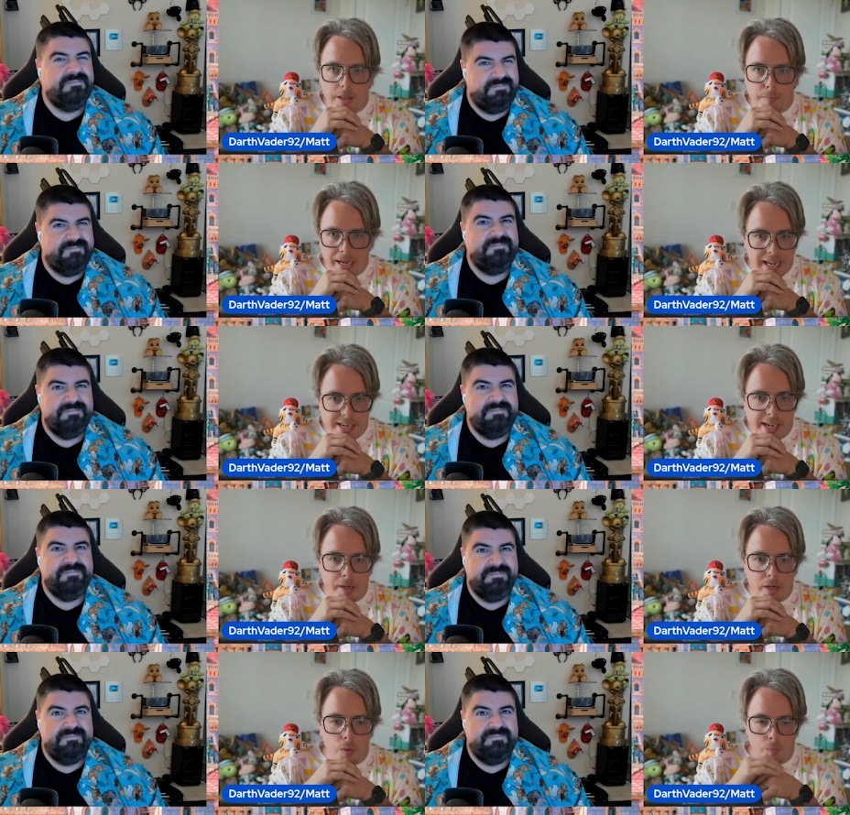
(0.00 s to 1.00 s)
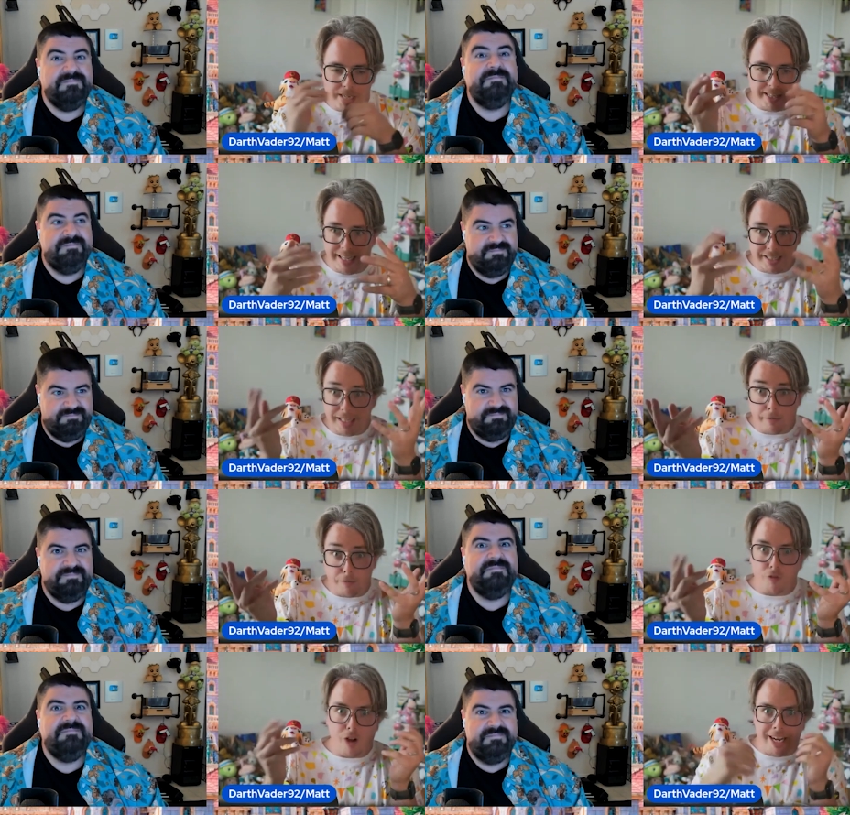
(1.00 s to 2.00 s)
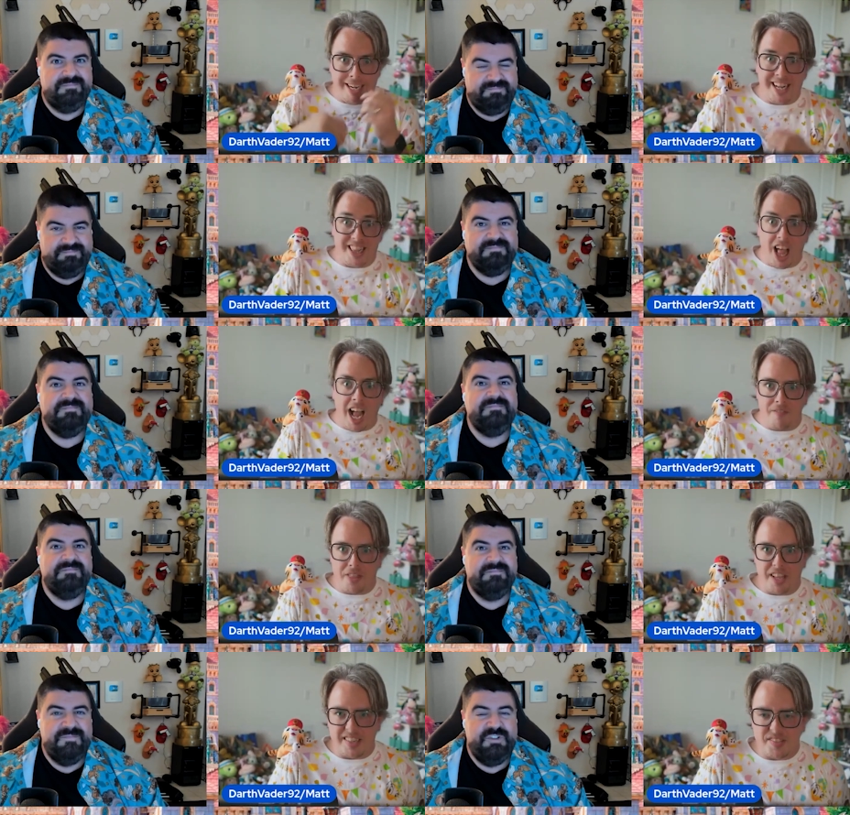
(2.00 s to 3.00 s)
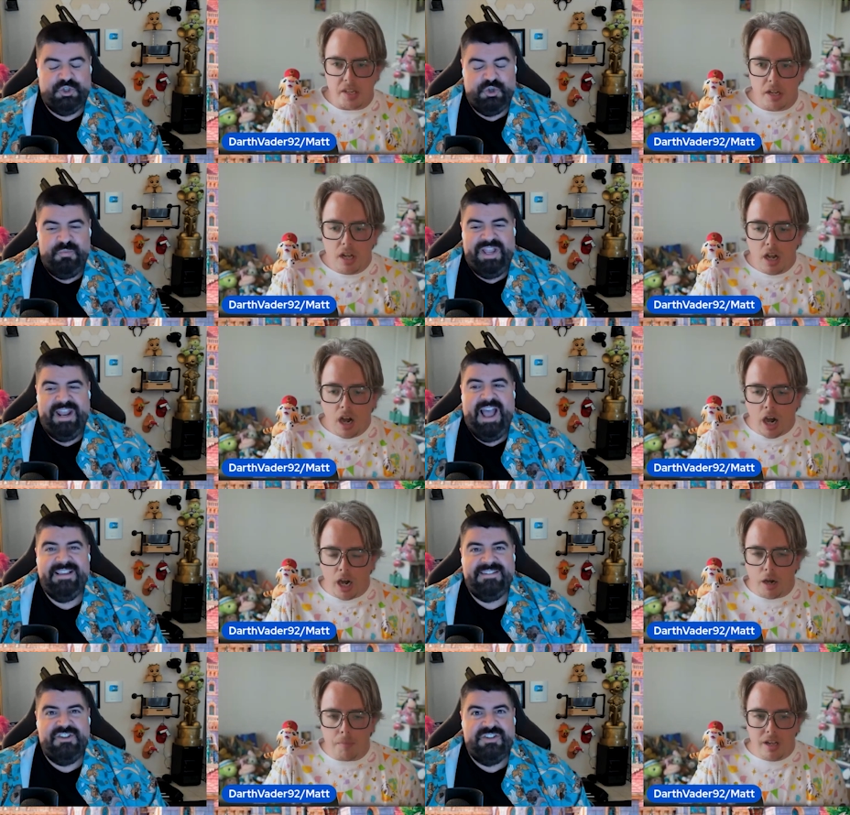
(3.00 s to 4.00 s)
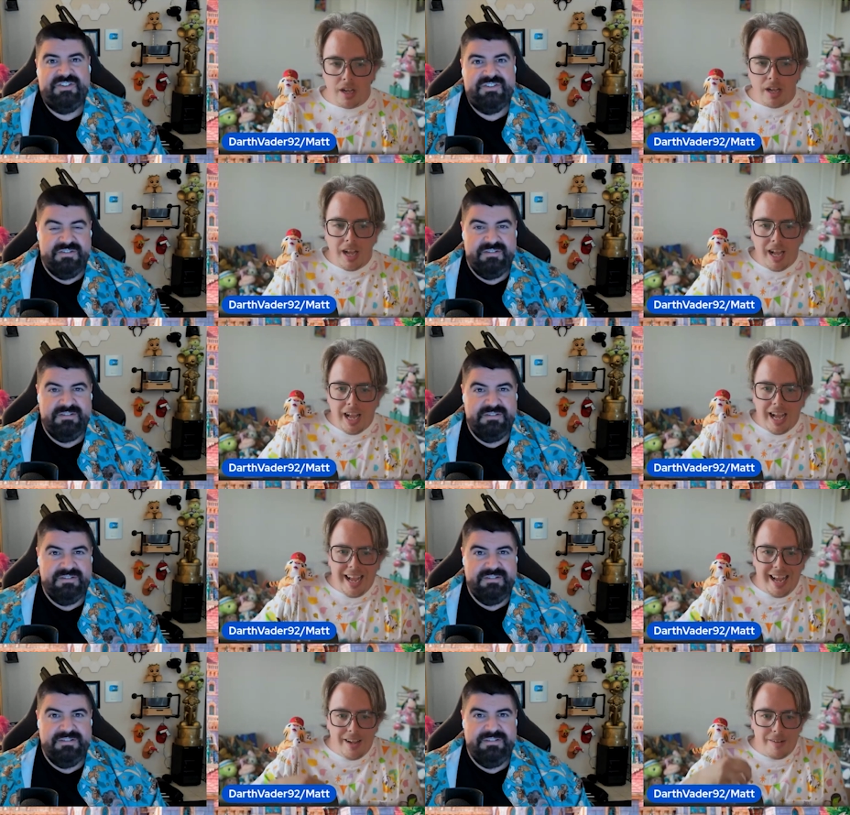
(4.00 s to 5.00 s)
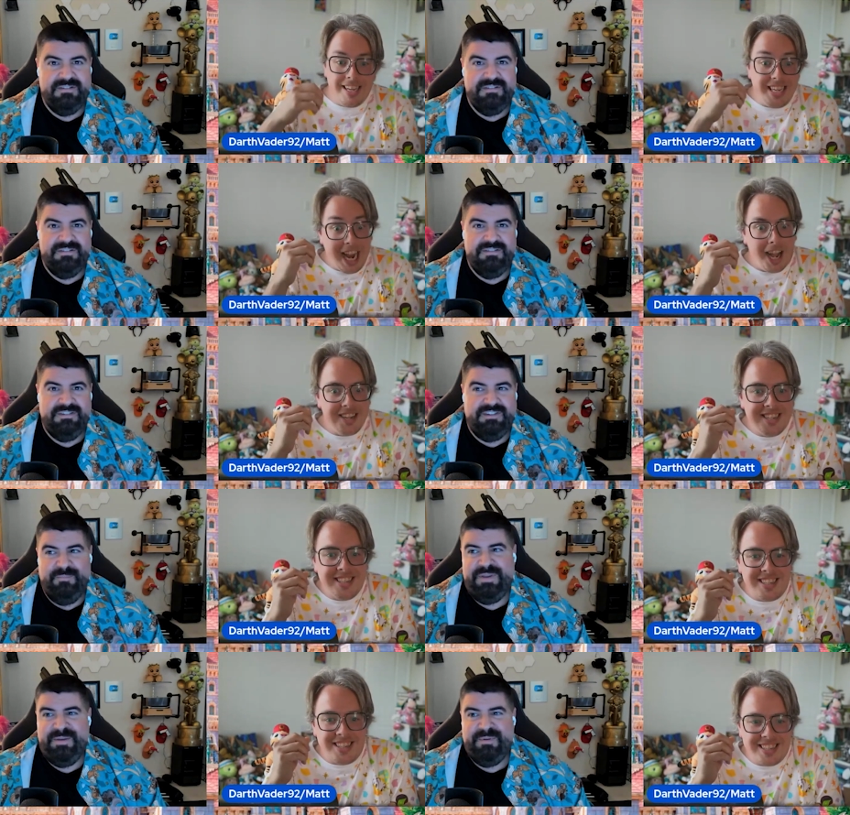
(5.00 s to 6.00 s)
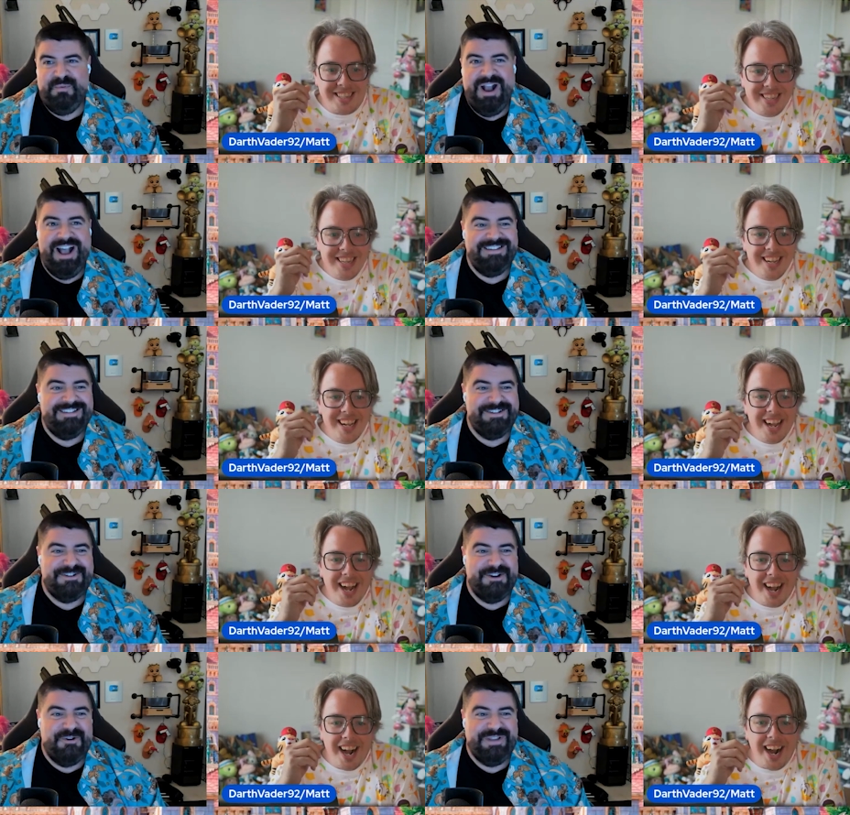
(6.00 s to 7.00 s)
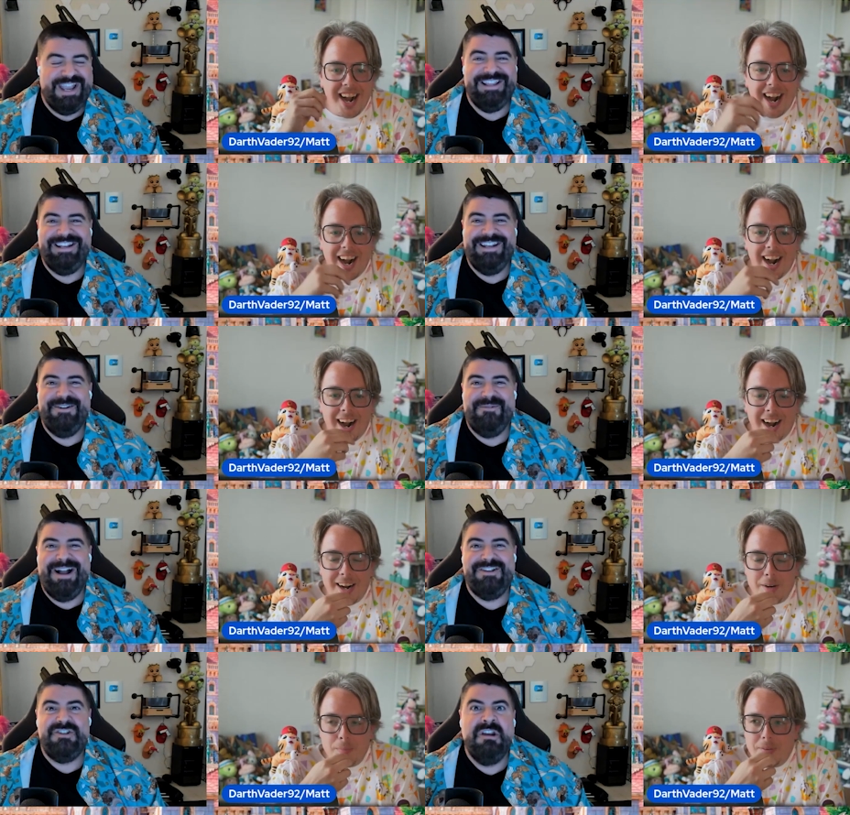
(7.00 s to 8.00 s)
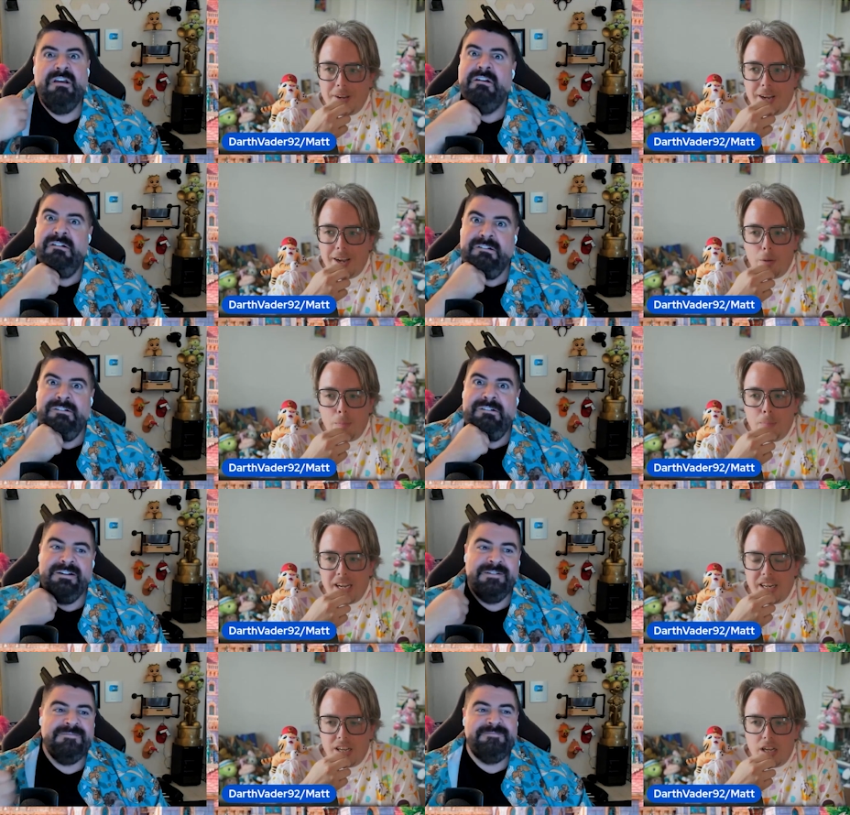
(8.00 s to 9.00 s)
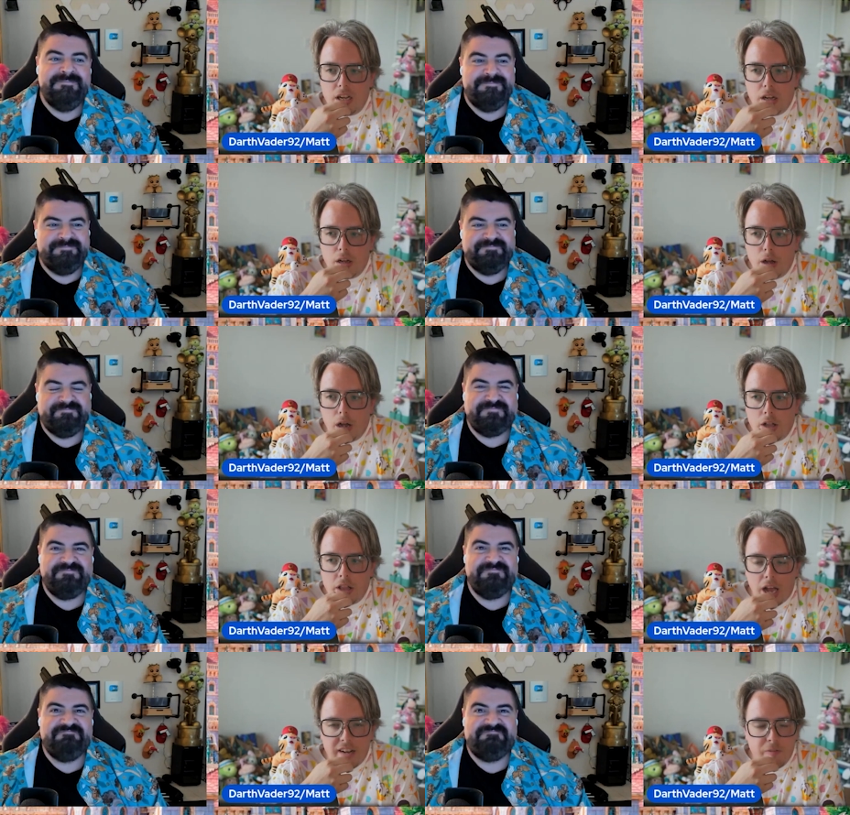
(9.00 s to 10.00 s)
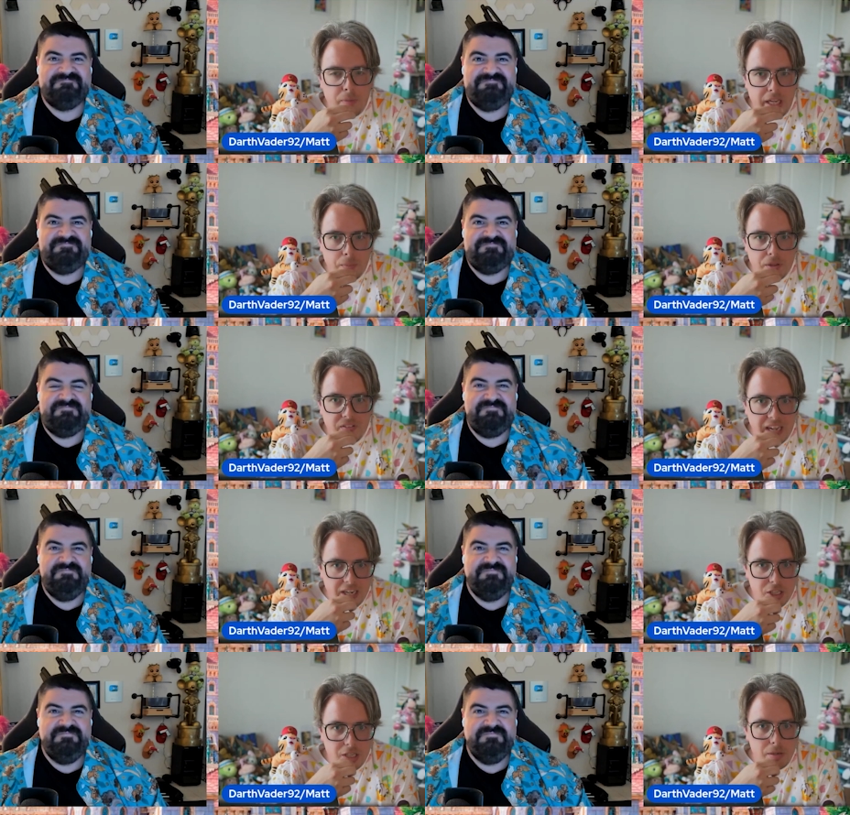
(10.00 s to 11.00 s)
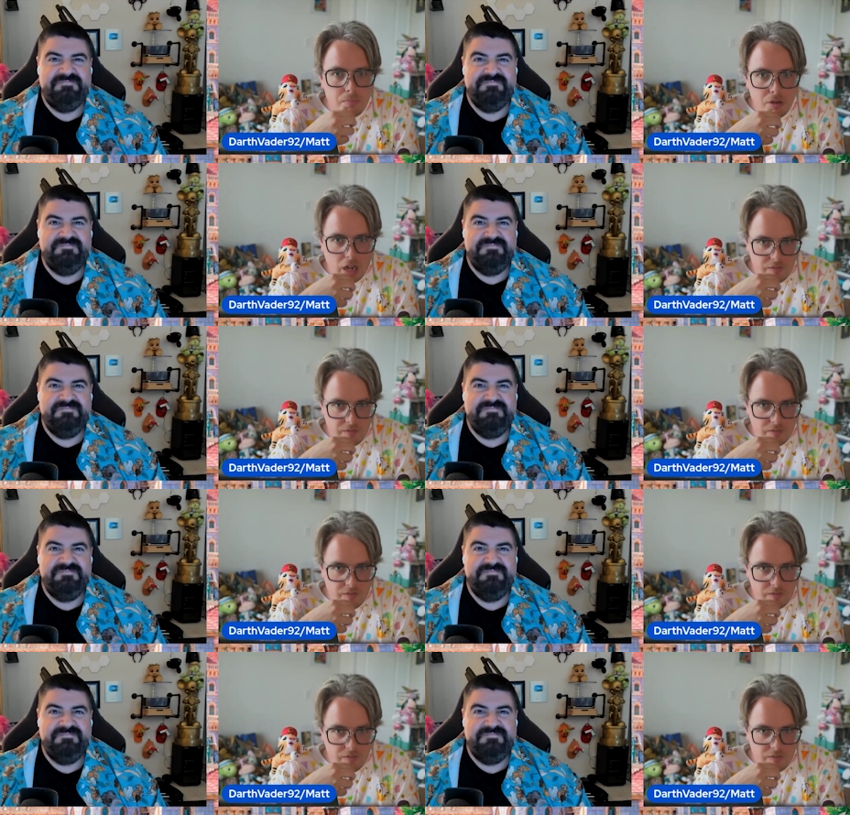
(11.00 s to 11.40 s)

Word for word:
Speaker 1: the pandemic when we did these like Friday Night Live things. Sure, we had hostages. Yeah,
Speaker 2: people were hostage at home. They had
Speaker 1: nothing to watch. But a lot of people have actually been private